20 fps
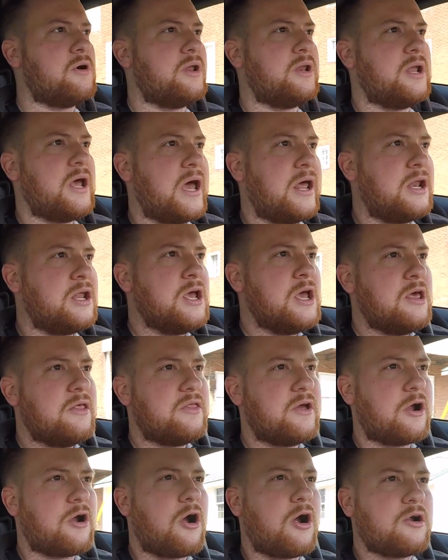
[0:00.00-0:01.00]

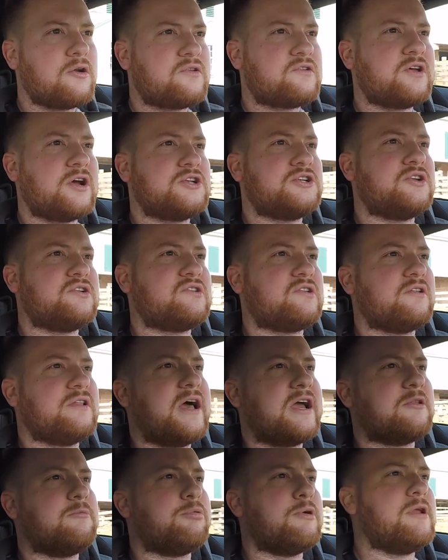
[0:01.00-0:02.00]
and there are such a
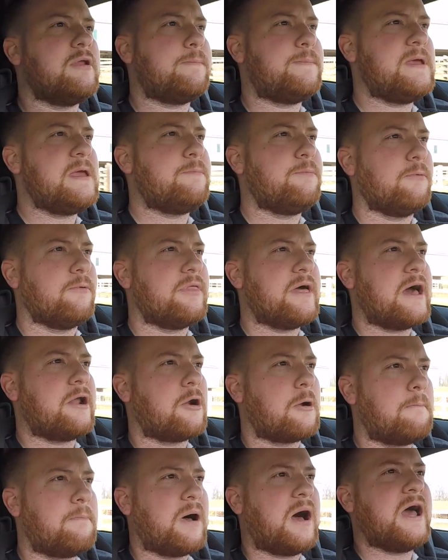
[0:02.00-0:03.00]
select breed of people that
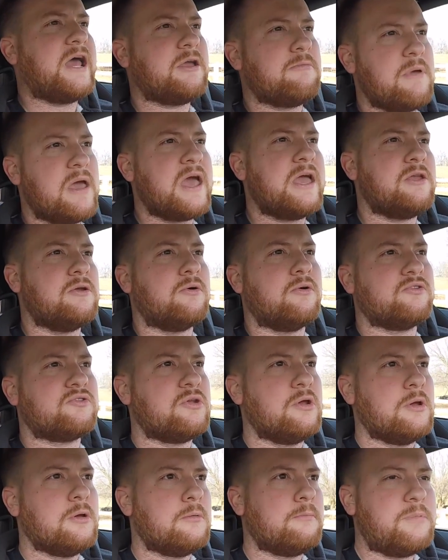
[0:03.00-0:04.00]
are buying
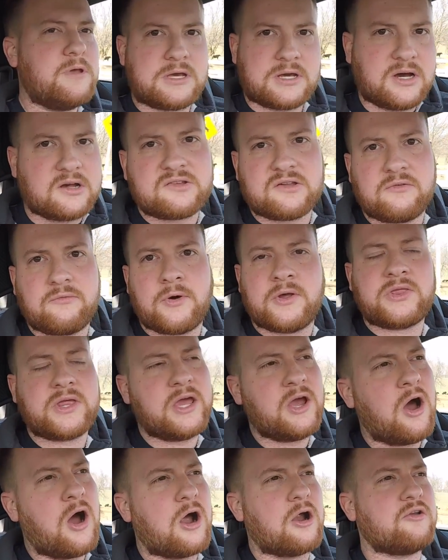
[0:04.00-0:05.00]
manuals because of what
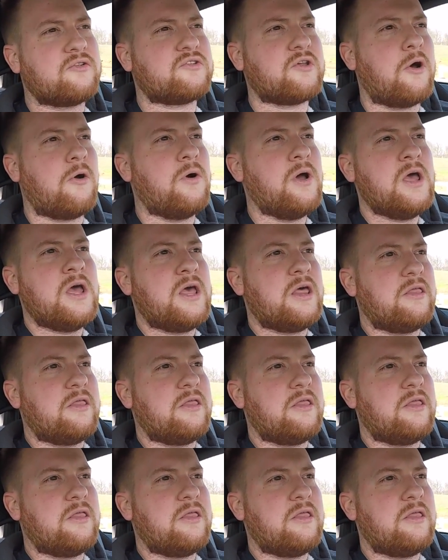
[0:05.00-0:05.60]
they are. So